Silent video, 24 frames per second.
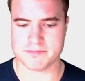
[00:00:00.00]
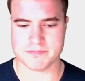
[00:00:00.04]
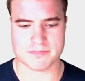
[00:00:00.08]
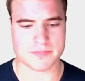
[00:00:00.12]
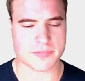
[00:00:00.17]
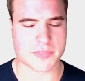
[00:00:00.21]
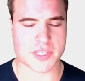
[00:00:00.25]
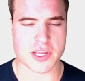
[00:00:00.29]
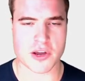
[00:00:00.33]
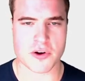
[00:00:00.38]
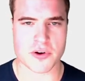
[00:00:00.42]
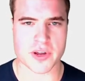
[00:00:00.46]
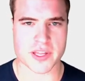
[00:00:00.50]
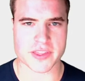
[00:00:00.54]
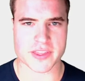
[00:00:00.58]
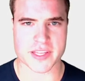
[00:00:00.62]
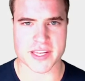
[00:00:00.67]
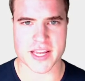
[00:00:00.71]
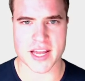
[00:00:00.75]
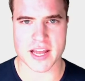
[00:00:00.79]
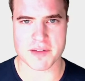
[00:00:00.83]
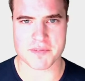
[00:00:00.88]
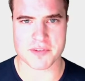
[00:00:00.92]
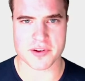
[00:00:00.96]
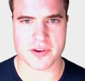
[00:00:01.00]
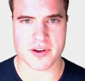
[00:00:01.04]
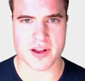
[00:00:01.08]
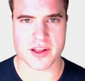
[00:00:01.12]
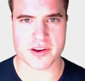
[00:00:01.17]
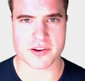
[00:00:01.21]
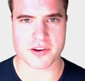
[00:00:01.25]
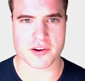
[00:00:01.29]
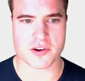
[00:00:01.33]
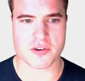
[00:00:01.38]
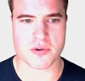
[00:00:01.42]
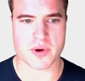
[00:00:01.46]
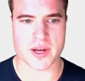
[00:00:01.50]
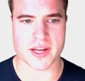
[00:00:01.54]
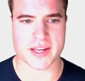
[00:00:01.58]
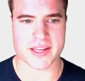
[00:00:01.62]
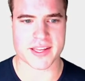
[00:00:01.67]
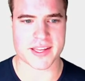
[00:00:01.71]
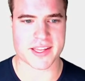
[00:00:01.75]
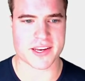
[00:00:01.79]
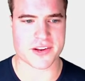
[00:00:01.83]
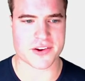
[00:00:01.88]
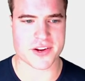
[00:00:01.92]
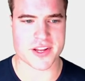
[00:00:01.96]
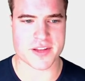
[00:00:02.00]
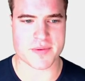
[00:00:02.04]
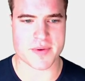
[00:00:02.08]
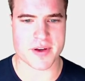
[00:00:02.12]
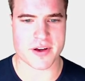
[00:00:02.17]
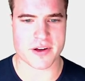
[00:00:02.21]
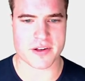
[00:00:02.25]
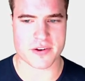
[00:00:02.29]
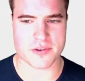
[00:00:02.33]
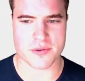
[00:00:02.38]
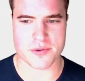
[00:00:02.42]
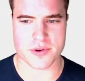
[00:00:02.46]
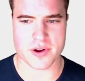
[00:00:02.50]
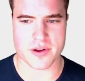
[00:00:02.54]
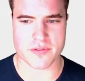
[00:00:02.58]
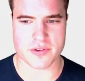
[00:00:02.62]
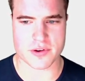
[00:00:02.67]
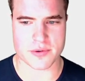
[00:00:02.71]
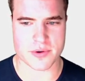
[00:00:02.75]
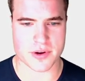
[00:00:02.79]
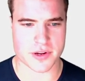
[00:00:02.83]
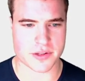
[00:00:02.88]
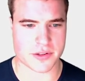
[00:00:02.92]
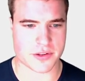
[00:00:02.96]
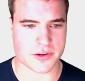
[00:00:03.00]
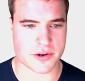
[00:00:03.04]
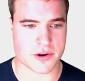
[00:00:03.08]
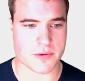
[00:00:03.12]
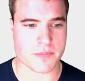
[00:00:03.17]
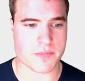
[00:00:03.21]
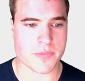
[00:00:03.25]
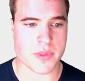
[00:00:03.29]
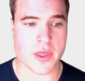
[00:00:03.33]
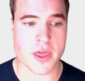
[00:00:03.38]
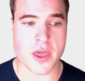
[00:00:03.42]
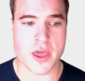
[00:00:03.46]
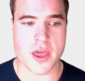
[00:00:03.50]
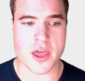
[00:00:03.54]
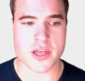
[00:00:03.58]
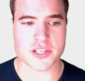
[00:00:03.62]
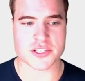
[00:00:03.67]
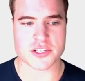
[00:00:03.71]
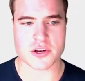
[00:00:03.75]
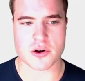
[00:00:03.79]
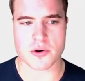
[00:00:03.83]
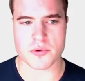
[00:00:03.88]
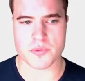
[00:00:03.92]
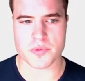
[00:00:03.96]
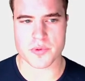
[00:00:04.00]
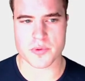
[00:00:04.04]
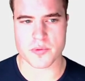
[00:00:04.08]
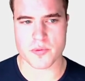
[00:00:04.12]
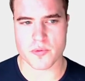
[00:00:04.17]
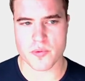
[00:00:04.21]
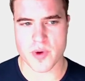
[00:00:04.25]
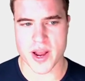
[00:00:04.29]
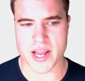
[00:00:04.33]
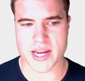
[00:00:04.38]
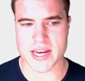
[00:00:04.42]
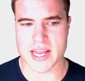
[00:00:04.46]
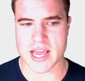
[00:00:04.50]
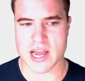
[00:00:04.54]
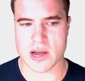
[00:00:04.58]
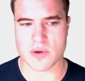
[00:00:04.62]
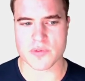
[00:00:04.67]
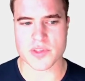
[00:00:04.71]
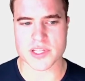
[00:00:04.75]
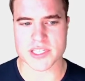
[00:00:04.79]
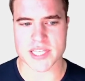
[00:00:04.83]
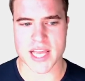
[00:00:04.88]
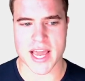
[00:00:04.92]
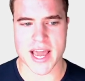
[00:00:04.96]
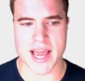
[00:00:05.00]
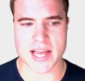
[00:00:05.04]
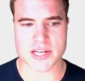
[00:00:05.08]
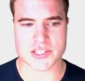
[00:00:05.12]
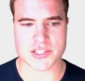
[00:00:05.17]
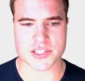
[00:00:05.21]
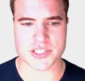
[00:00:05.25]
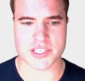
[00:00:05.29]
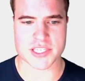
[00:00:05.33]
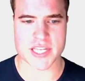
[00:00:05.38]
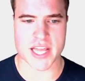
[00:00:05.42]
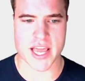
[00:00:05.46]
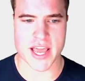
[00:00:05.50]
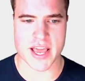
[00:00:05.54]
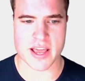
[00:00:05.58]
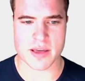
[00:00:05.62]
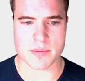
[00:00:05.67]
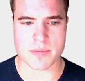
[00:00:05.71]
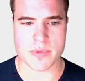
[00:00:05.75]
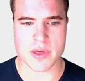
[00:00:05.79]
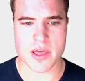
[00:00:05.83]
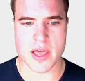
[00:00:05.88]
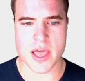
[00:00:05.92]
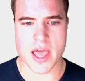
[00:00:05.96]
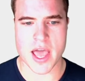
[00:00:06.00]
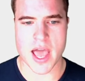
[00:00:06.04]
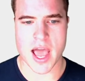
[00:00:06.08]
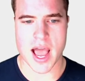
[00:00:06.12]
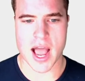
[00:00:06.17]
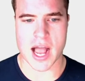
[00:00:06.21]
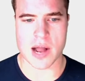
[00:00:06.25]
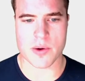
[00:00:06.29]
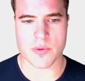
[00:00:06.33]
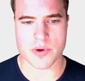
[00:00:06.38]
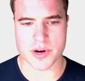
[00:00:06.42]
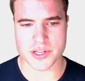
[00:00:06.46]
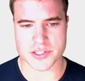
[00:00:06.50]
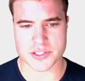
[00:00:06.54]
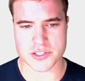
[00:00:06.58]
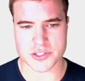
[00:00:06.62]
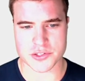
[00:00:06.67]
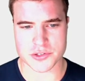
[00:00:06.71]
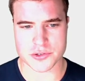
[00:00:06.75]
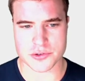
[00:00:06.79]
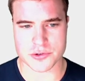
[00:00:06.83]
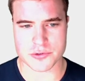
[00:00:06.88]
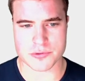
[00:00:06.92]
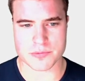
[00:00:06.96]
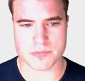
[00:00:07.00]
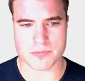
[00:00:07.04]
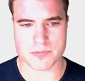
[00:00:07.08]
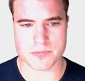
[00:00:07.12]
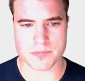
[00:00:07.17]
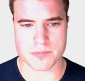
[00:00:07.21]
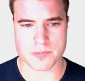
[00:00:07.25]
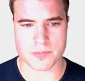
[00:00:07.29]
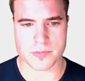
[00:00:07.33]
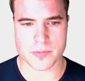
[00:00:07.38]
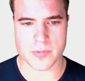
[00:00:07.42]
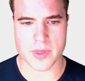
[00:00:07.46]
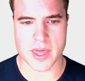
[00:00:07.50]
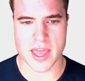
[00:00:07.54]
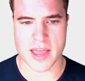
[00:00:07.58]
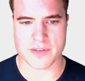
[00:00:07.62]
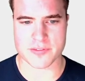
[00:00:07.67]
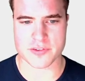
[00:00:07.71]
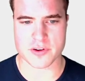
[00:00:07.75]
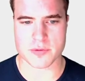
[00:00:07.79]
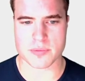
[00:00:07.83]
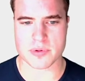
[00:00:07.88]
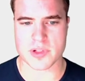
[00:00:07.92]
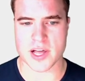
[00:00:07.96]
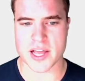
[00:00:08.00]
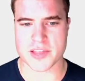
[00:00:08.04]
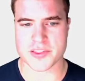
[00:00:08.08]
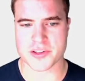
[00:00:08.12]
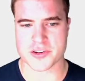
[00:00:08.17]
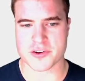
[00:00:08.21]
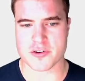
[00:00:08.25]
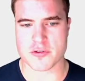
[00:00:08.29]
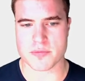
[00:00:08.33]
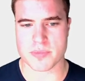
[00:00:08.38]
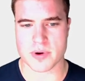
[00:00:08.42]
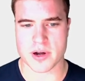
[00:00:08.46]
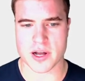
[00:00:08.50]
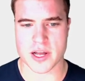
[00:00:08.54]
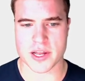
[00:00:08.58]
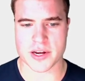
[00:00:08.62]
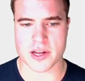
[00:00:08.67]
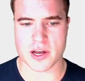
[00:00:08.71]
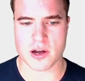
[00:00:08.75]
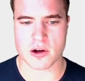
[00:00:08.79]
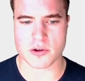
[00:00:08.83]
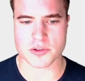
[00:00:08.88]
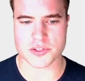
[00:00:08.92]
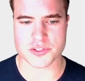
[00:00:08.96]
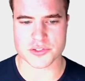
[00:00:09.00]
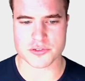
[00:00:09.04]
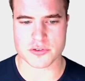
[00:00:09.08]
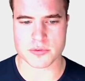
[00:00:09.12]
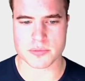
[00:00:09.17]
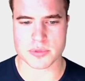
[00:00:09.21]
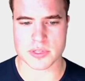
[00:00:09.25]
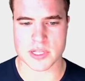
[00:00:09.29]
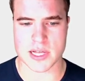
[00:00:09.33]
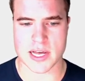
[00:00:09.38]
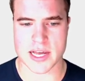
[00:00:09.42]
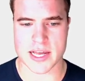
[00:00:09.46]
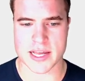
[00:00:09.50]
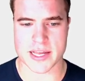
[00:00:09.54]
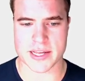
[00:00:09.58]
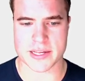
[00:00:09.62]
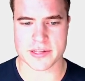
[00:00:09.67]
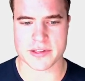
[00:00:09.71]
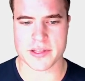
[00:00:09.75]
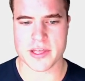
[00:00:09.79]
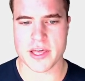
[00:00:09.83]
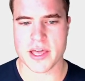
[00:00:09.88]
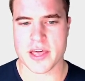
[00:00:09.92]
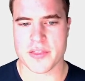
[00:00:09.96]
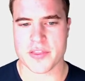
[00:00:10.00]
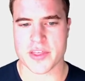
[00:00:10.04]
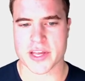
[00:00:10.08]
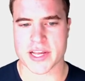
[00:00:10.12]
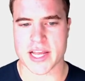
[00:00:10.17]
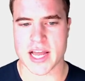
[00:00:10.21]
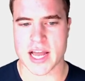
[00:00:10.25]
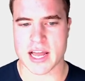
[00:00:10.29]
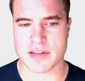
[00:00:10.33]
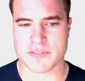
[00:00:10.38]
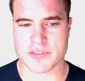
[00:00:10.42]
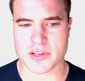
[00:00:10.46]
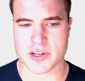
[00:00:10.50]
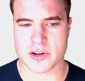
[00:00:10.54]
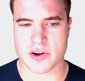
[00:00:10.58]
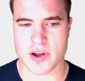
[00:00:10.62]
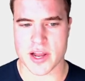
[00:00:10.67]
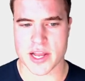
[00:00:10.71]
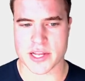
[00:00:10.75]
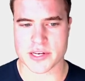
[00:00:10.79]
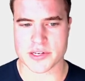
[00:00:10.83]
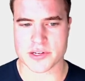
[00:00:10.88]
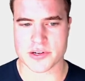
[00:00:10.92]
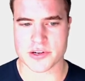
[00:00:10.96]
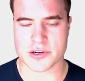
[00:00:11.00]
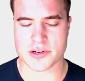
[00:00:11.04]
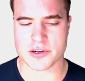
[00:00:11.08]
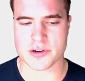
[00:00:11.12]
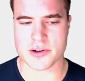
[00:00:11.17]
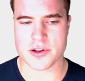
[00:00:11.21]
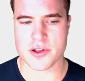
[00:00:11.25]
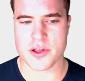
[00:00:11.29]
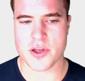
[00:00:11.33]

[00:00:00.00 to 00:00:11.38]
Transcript: go get the coffee grinder quick in your email or whatever you wanna do. So right now in this actions tab, I wanna do, after applying the coupon, also apply the coffee grinder